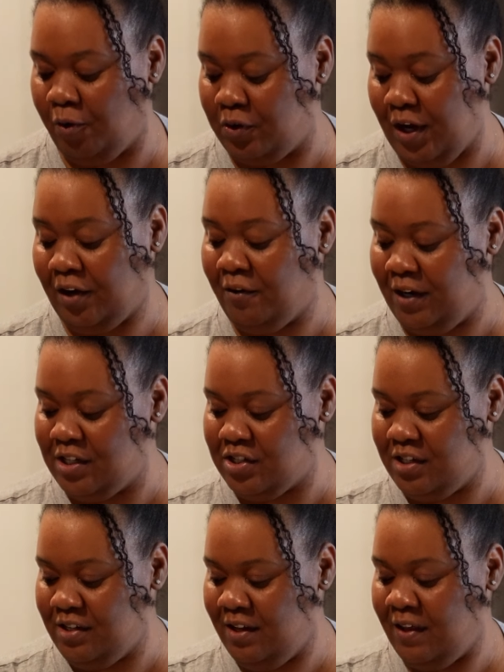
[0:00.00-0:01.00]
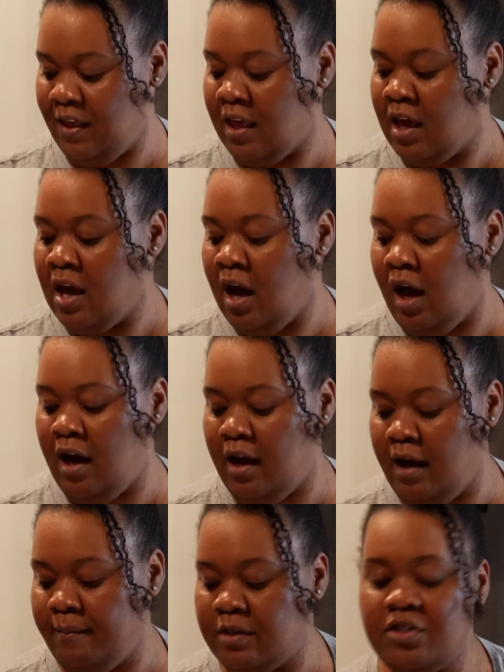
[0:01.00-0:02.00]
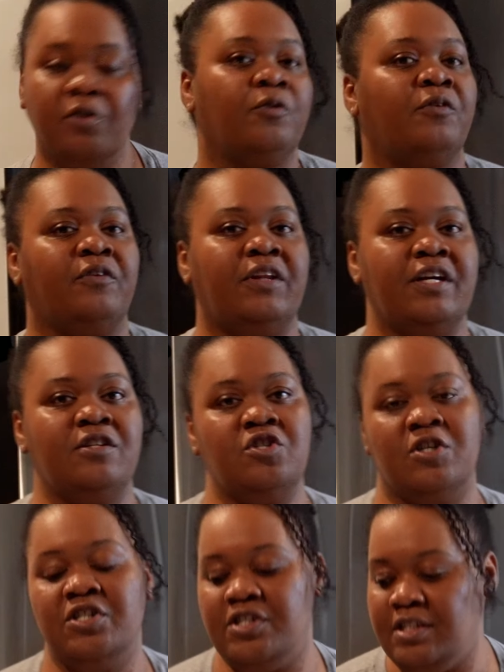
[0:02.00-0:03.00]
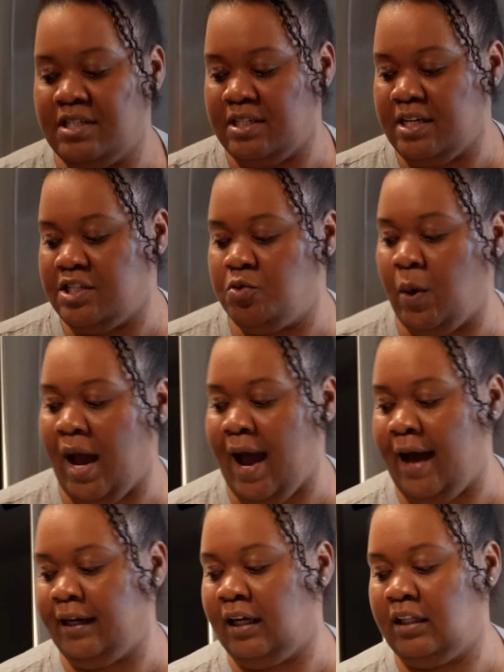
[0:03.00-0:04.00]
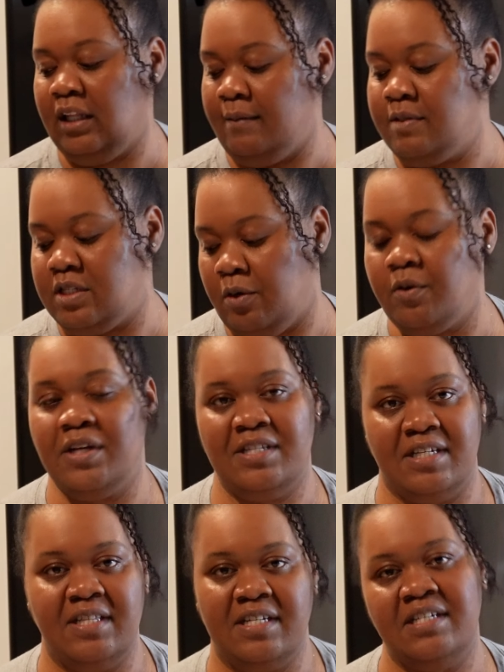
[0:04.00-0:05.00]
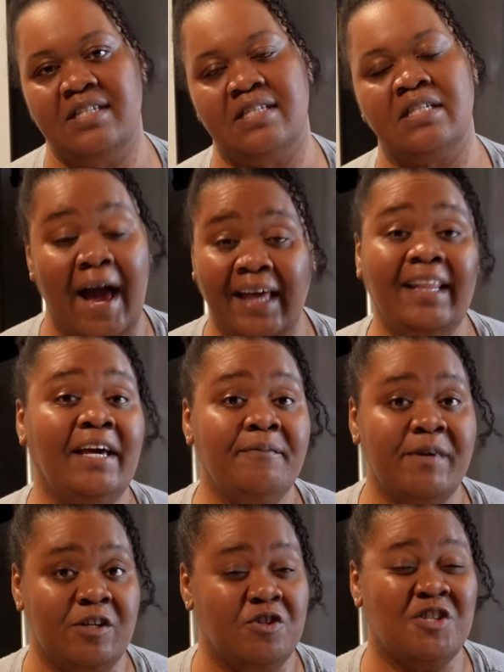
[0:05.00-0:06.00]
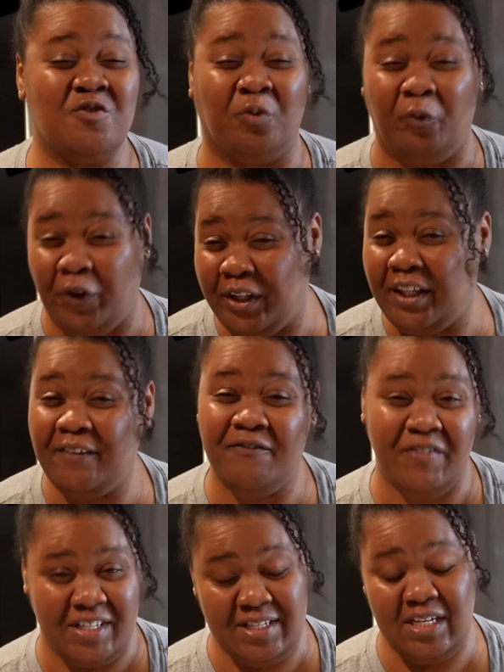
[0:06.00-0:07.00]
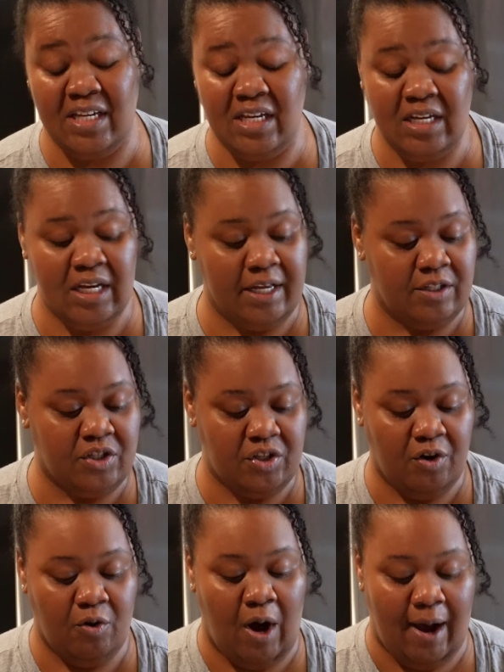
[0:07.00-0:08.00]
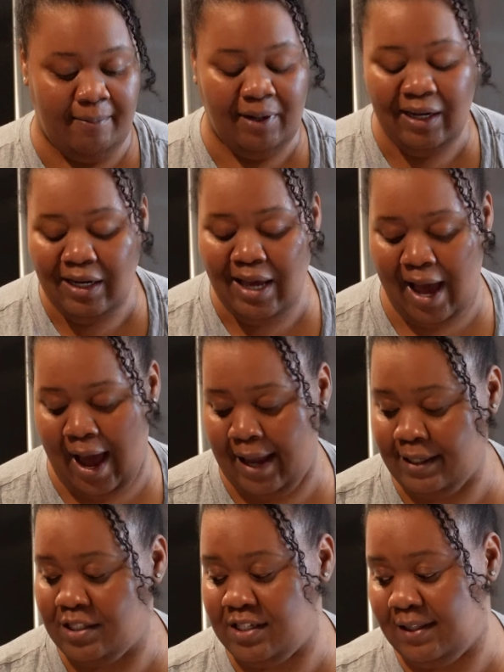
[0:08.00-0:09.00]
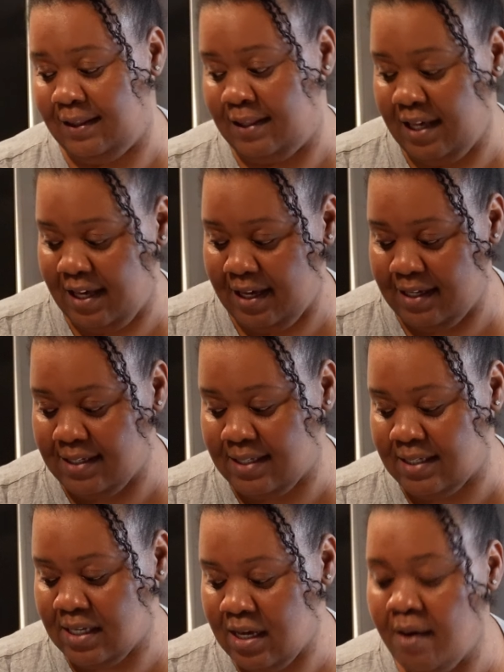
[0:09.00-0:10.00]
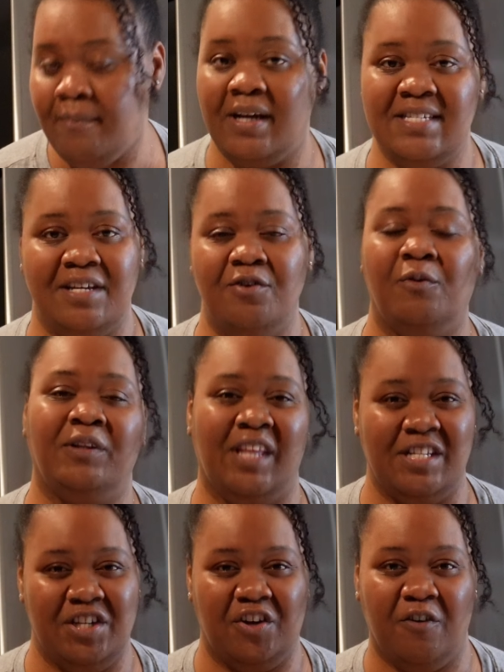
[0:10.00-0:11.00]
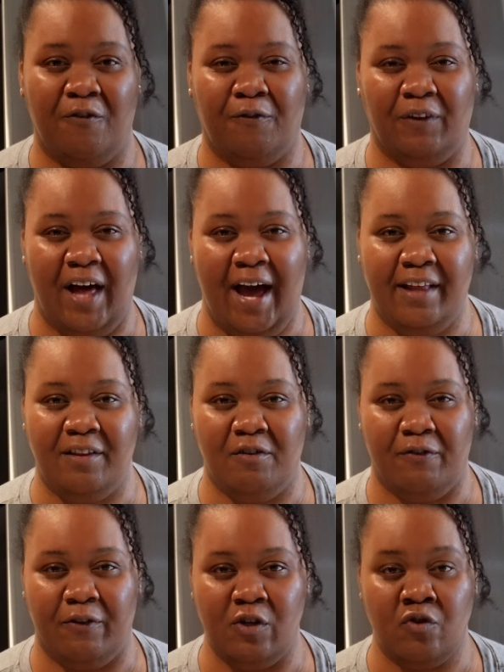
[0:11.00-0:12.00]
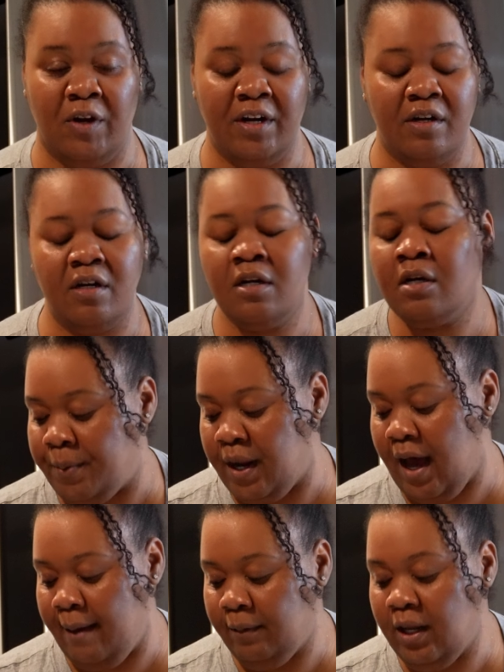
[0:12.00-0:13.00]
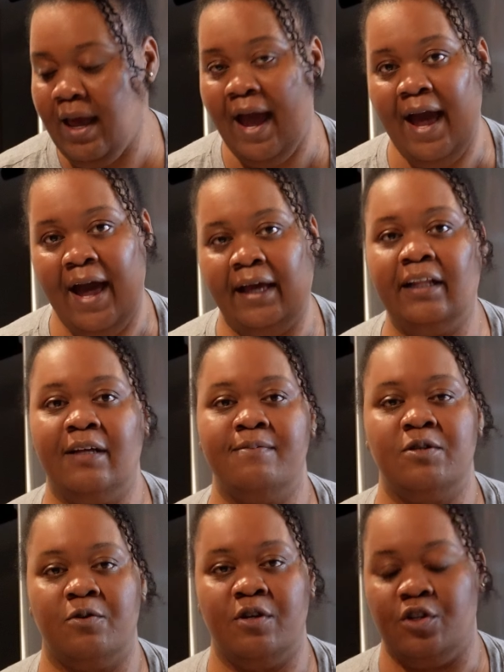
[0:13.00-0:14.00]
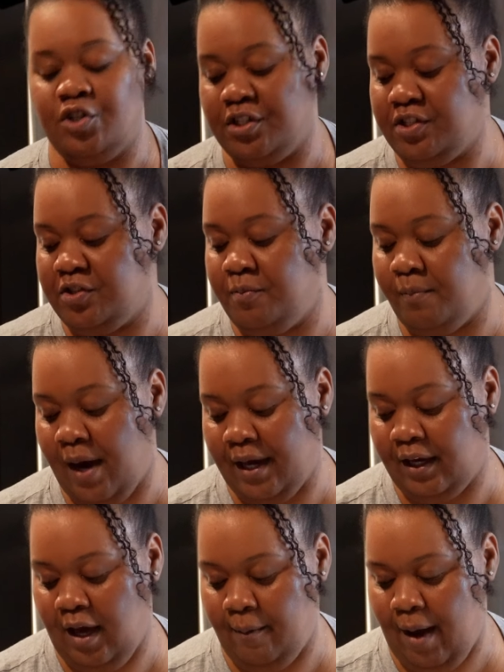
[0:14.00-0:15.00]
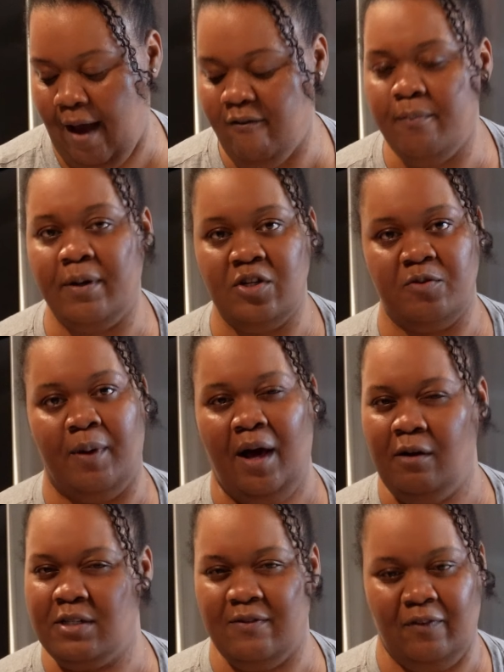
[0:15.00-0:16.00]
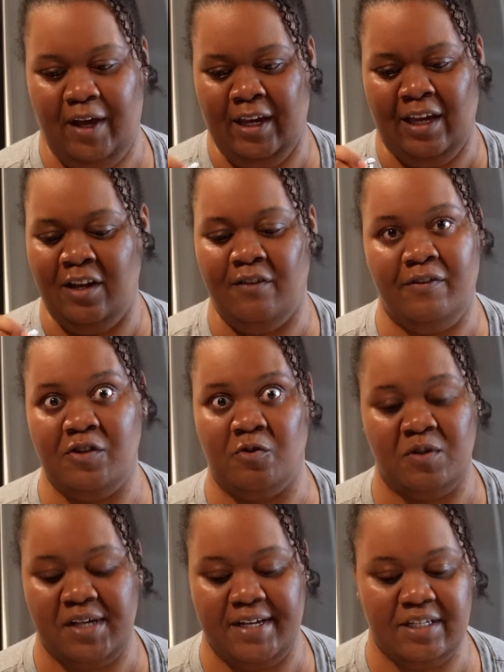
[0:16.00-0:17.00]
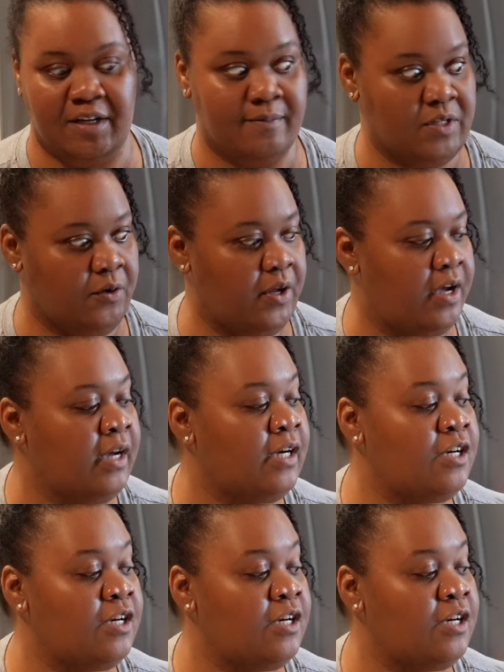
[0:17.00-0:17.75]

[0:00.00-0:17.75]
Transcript: decoration. So the instructions say to add club soda to this. I like my drinks really fizzy, and so I'm not going to add it to this because I don't want that to go flat in the refrigerator, but I'm going to add club soda just to my cup. I have a bunch of bottles of like individual sized club soda.